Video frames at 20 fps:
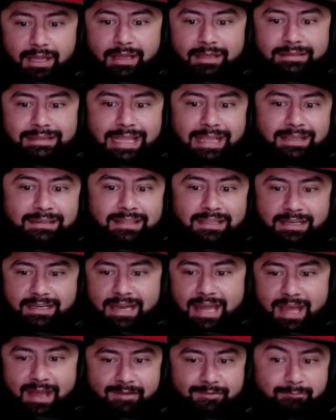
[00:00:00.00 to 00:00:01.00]
they didn't
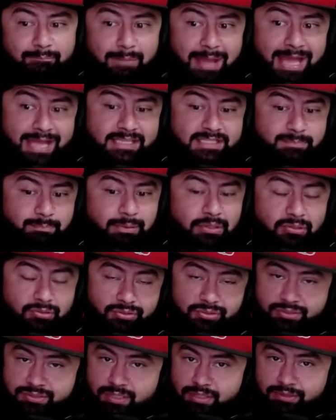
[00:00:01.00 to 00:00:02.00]
have max
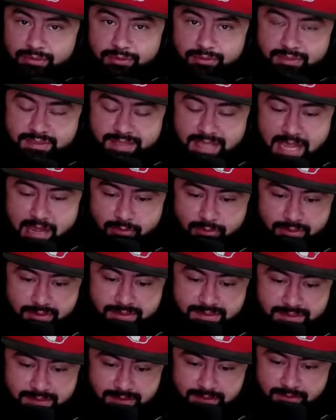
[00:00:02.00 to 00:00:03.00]
builders on those
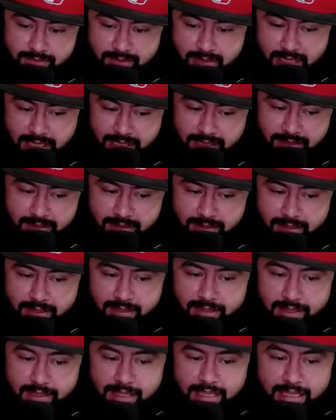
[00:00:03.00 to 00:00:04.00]
towers. Okay.
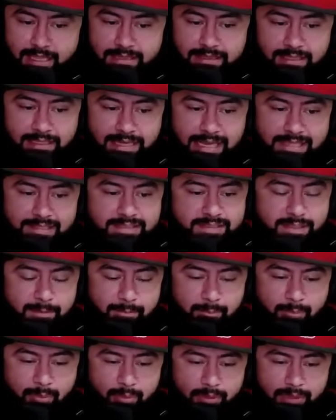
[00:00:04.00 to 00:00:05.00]
And then at
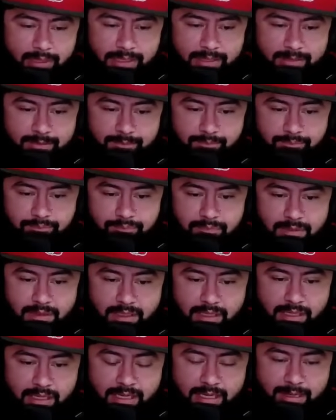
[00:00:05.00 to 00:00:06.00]
some point,
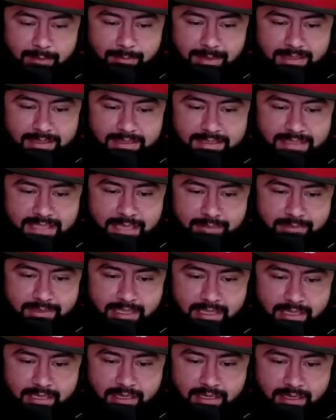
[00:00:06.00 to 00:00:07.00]
by the time
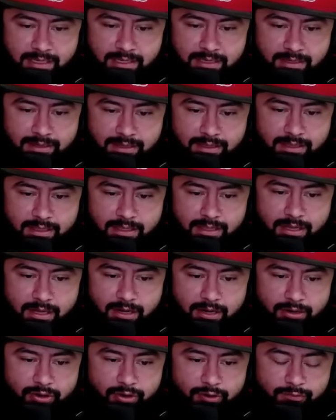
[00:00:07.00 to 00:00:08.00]
that
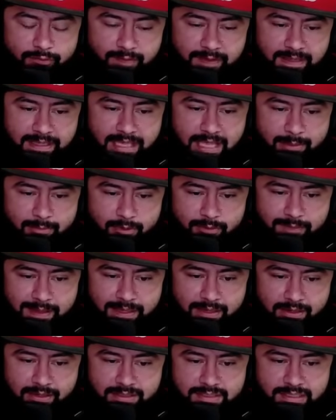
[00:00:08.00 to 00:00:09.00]
ROV came over
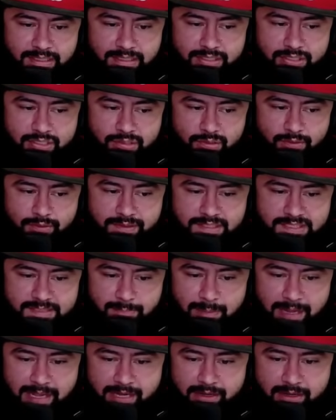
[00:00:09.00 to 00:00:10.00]
here and took control of the
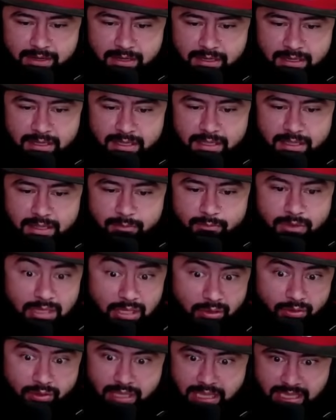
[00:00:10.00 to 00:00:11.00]
spire, we're
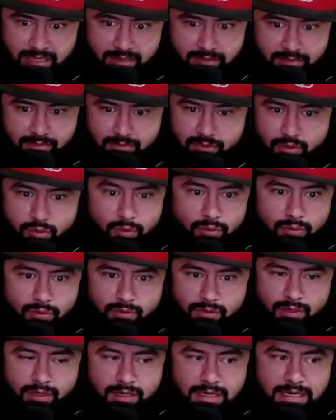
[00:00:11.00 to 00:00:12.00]
like, okay, cool.
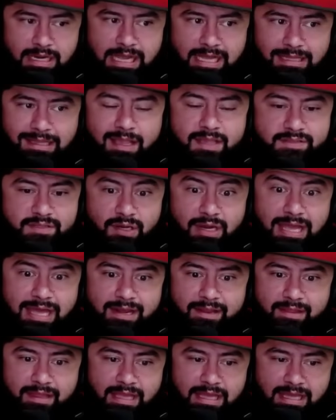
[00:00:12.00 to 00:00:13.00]
Our allies are out
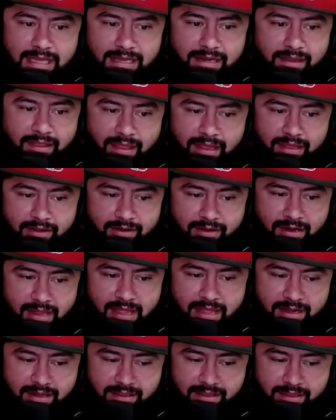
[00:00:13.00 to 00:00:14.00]
of
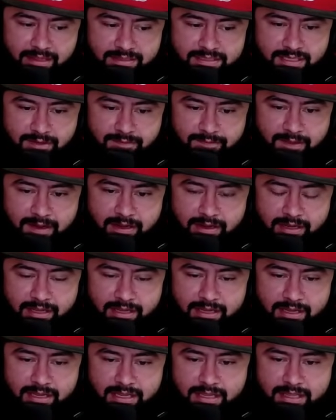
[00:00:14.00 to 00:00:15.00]
that tough
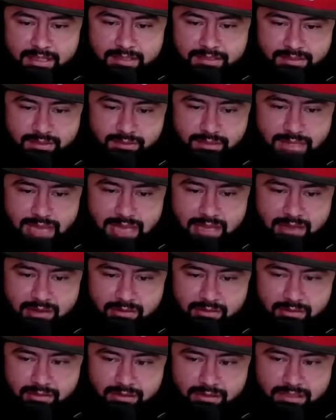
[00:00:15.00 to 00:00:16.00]
area. So
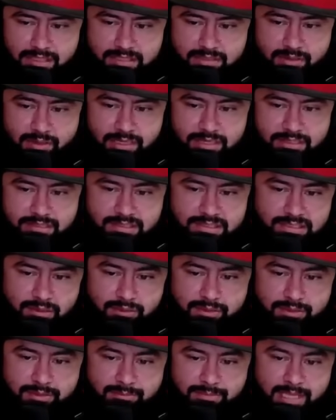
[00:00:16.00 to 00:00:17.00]
now let's go ahead and
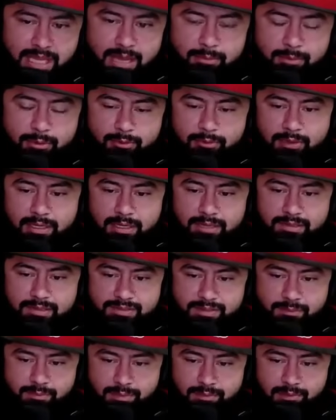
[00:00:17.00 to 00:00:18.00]
slow them down over here.
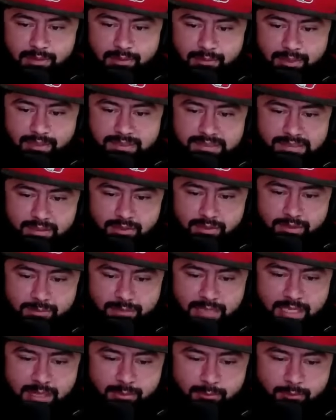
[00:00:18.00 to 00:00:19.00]
So we were able to slow them
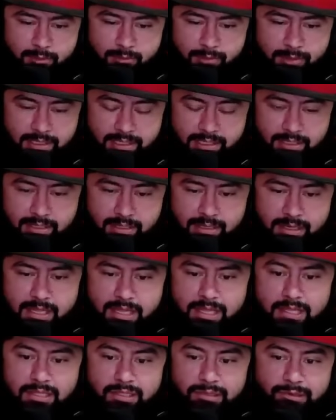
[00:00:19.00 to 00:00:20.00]
down over here.
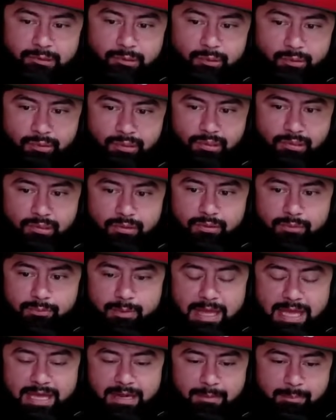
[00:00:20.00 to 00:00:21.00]
Luno
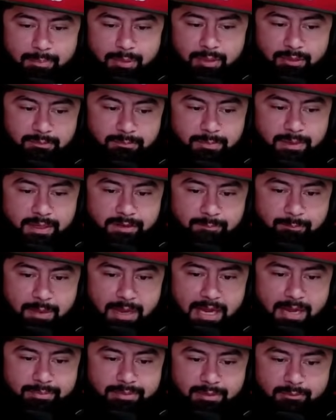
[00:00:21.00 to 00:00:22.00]
had a build buff
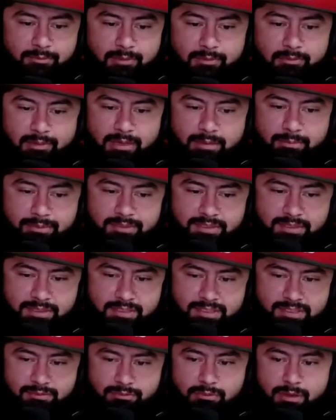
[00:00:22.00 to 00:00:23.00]
popped, and we were able to
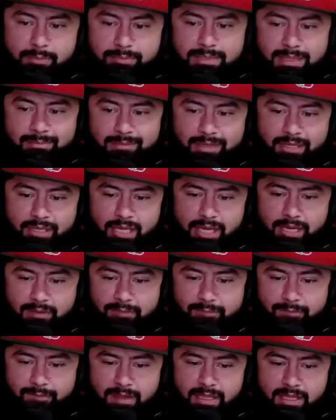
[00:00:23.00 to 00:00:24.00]
disrupt them
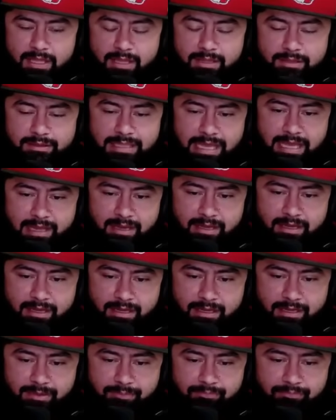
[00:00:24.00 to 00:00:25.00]
enough
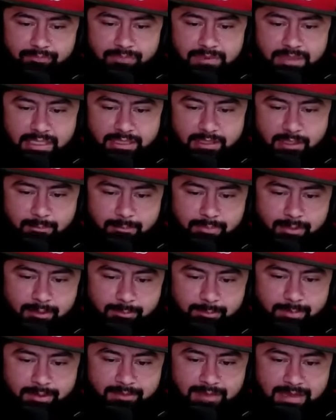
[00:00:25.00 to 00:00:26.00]
that their
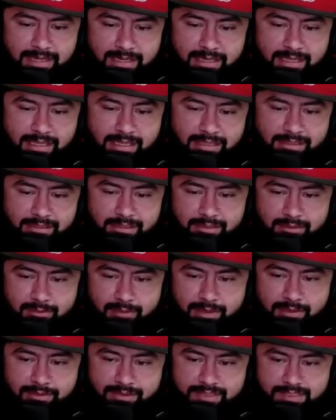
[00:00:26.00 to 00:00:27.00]
build buff kind of ended
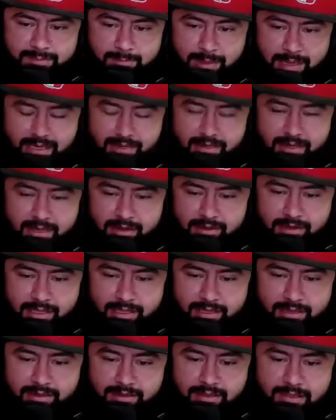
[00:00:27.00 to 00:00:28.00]
around the spire
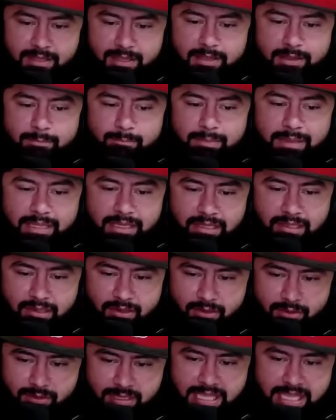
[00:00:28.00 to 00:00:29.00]
area.
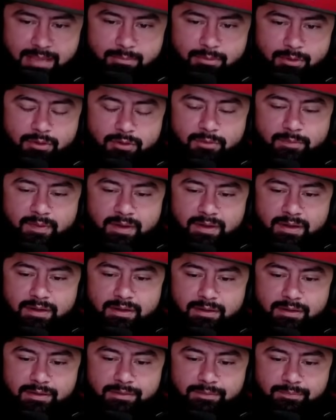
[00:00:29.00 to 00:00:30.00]
BDO came
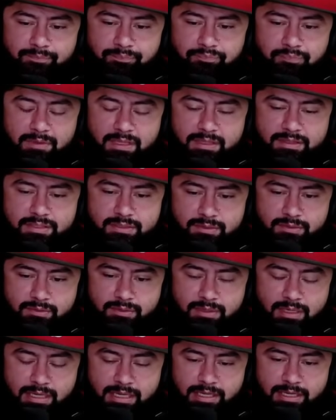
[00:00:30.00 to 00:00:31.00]
over to
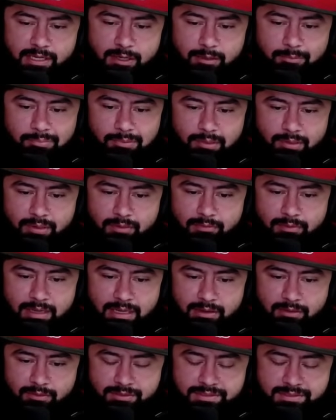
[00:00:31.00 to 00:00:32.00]
help Luno
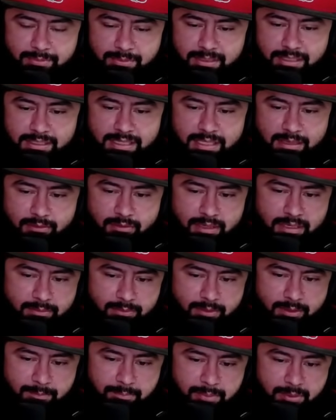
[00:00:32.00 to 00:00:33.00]
out. Ultimately, they were
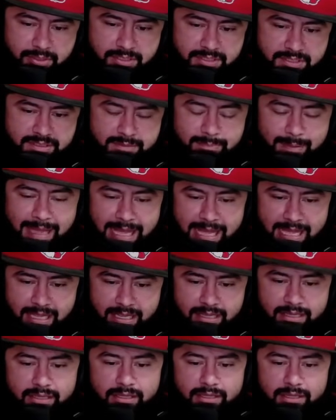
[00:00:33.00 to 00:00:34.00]
able to push us back.